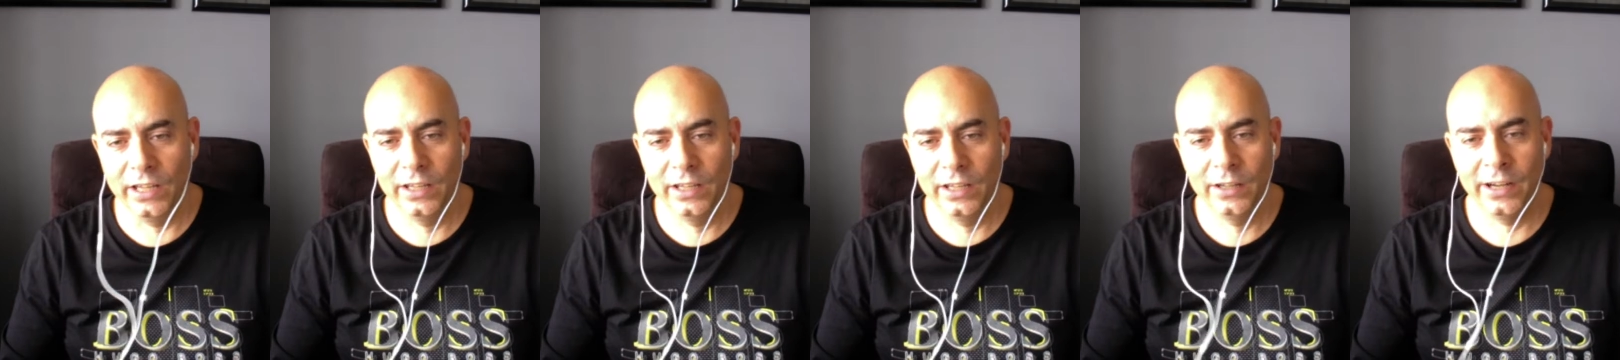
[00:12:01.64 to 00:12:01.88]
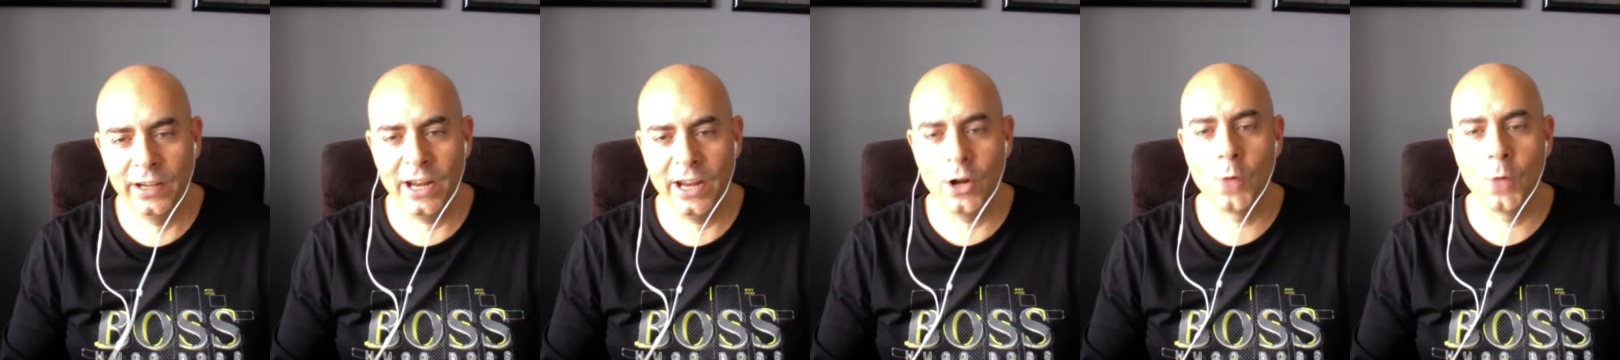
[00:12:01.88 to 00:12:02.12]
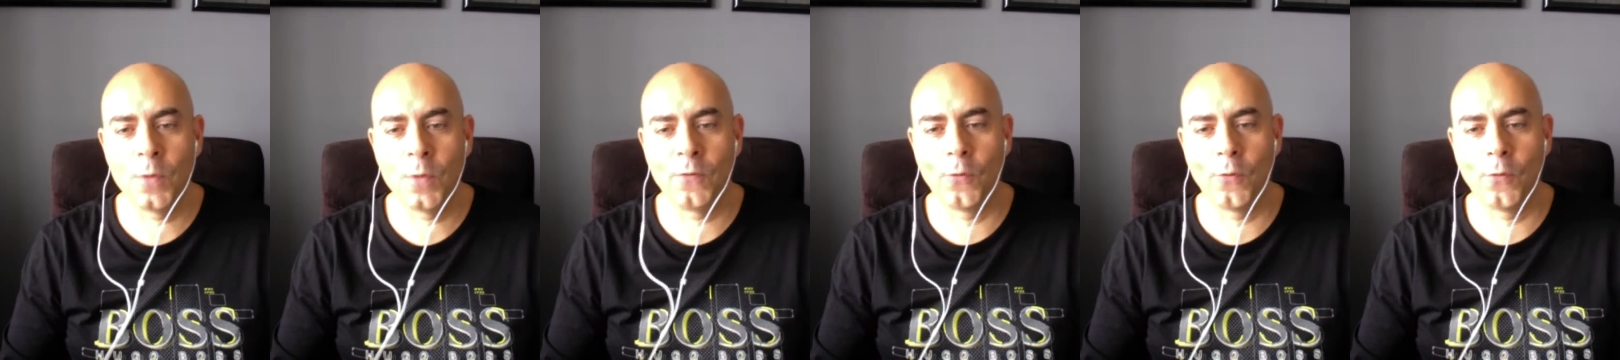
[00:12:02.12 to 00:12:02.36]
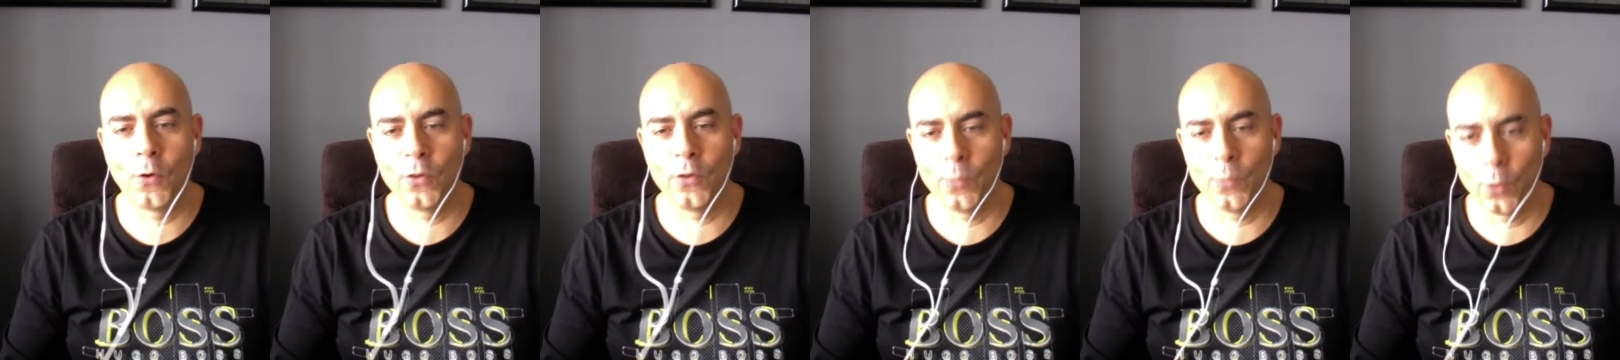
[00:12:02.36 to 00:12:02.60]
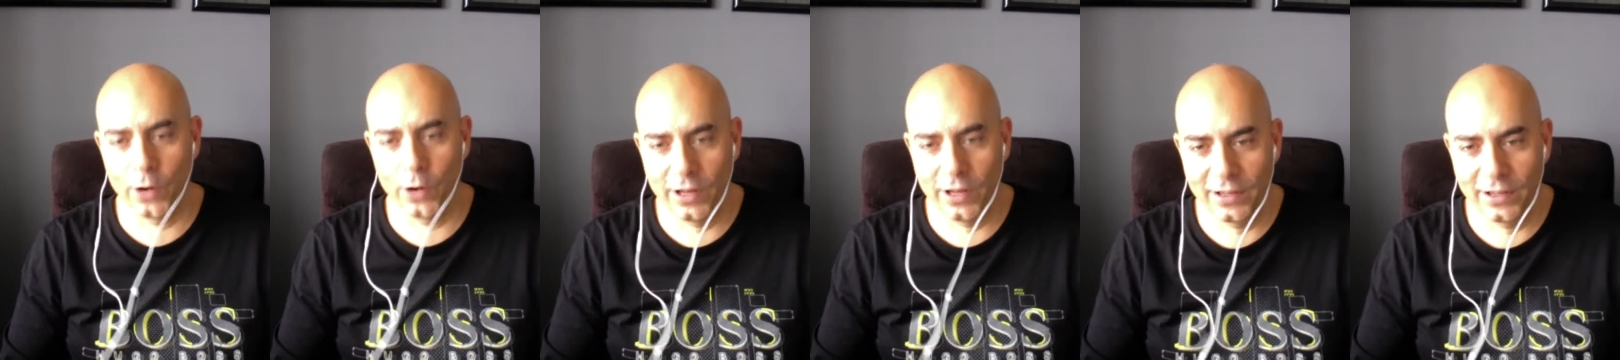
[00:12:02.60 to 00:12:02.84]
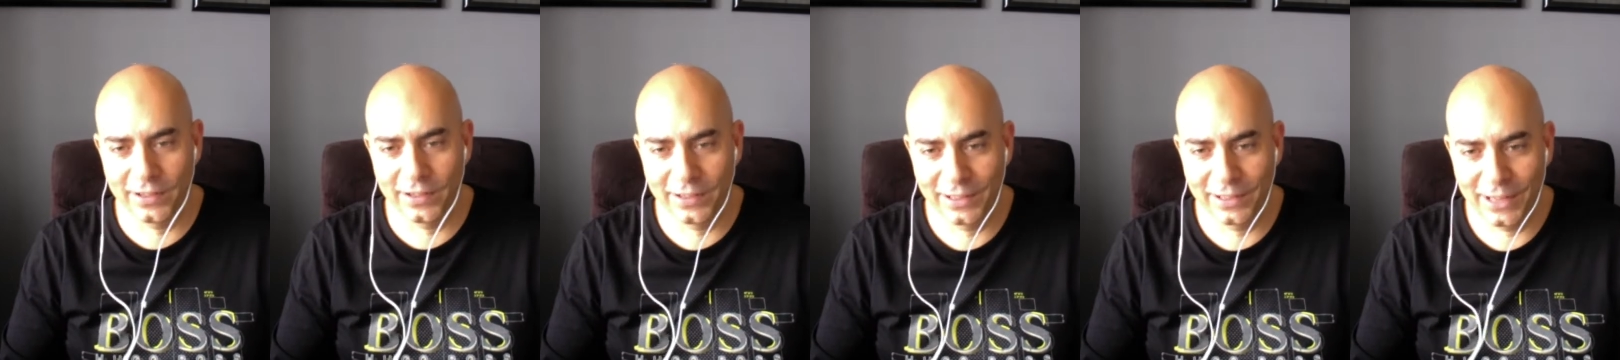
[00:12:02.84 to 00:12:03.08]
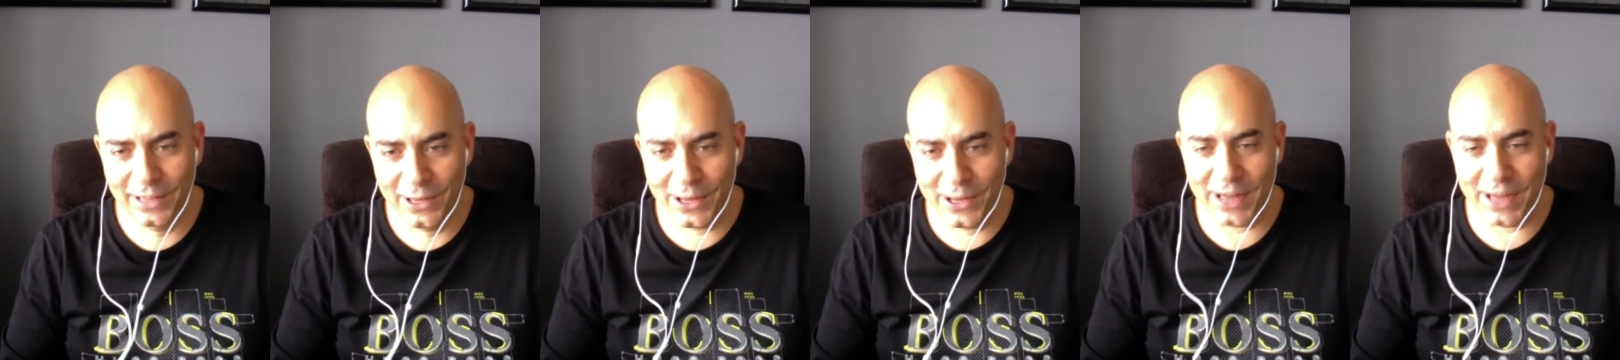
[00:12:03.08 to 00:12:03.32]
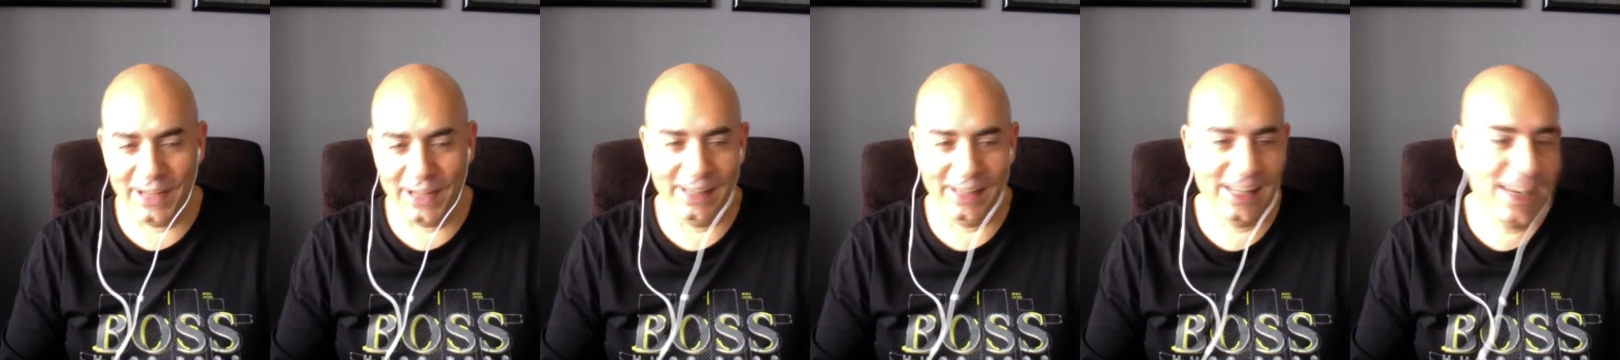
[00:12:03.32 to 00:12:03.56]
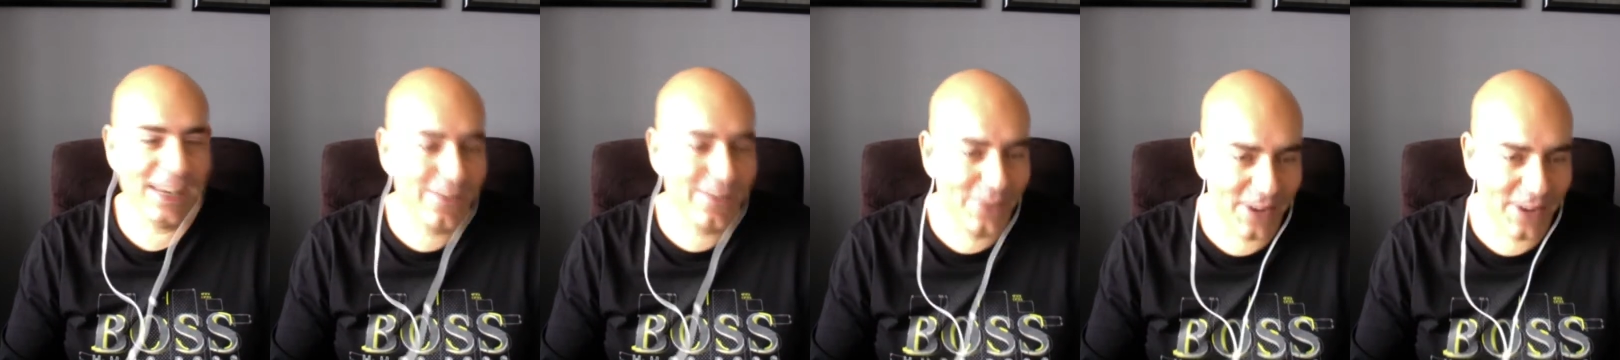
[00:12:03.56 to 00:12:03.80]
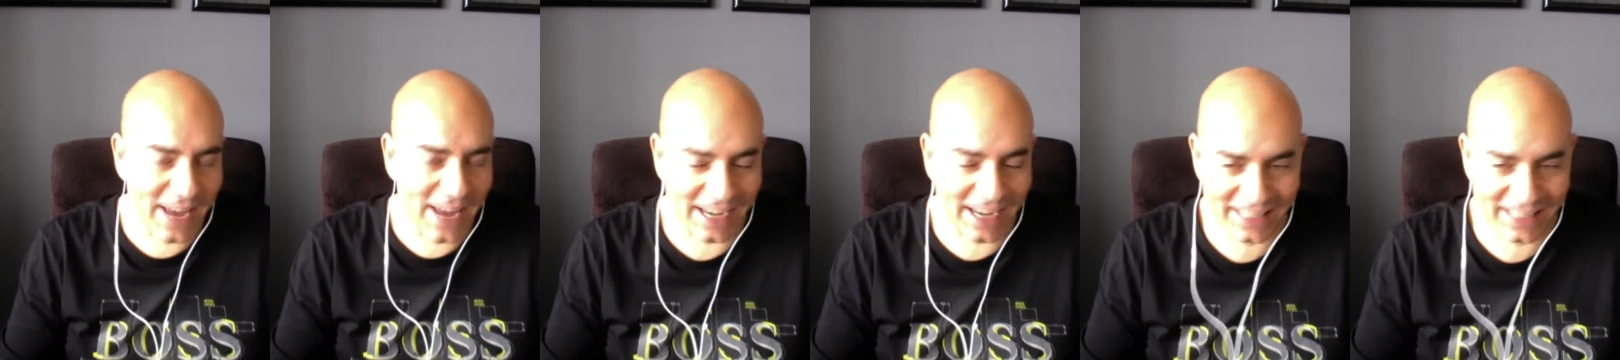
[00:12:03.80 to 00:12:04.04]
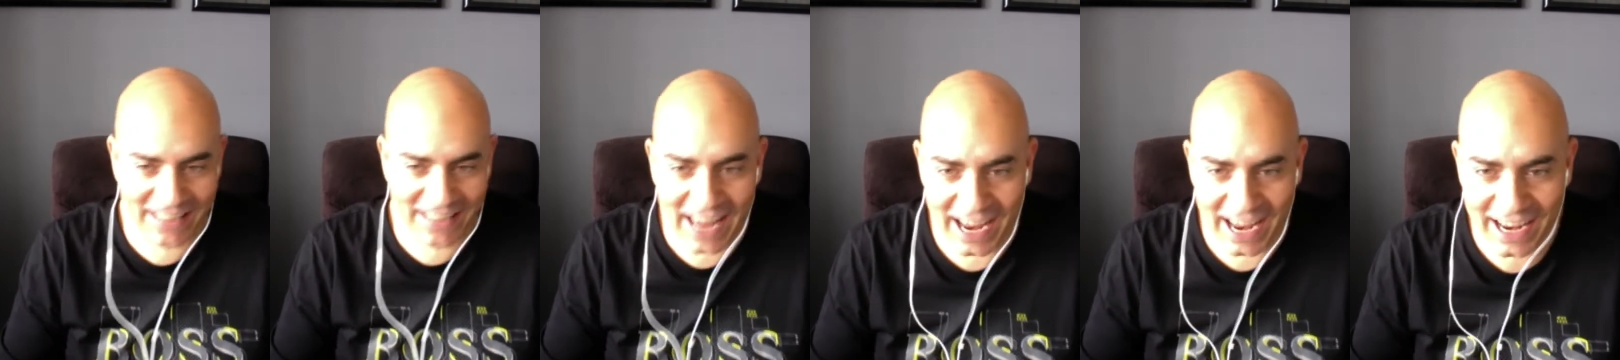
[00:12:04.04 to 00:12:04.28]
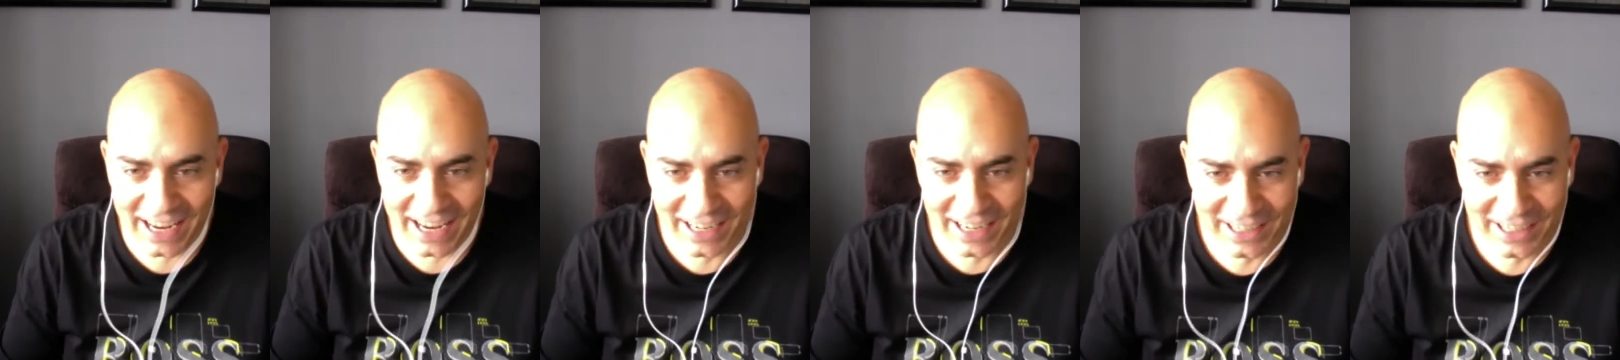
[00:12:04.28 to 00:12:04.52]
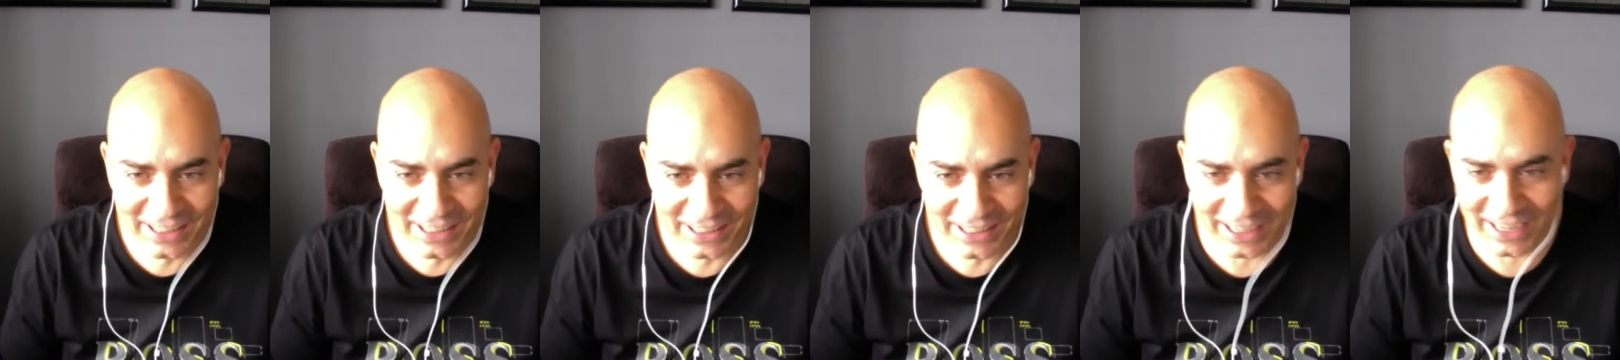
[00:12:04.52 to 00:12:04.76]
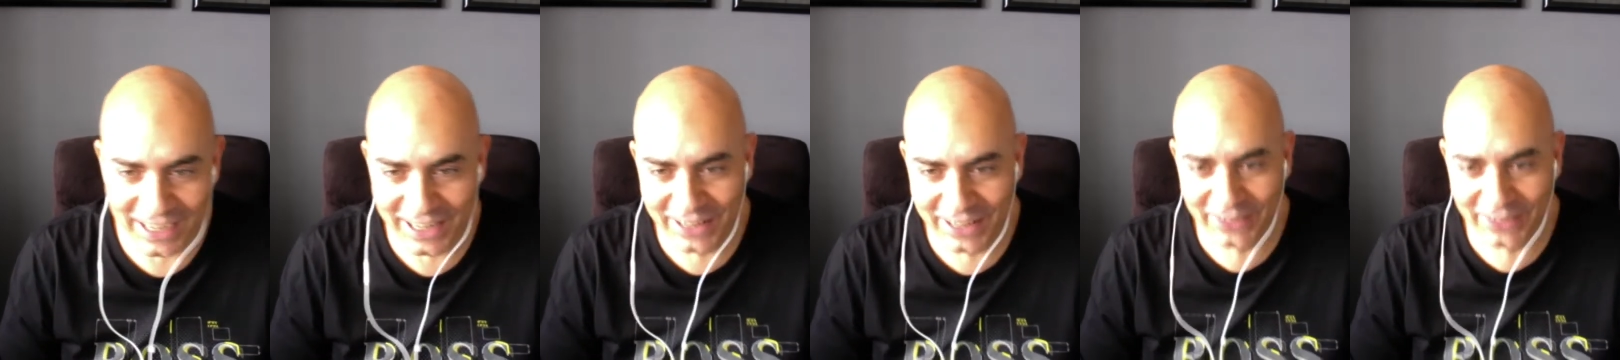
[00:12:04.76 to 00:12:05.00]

you're getting home at 4 a.m. Right. You got to leave the next day, right?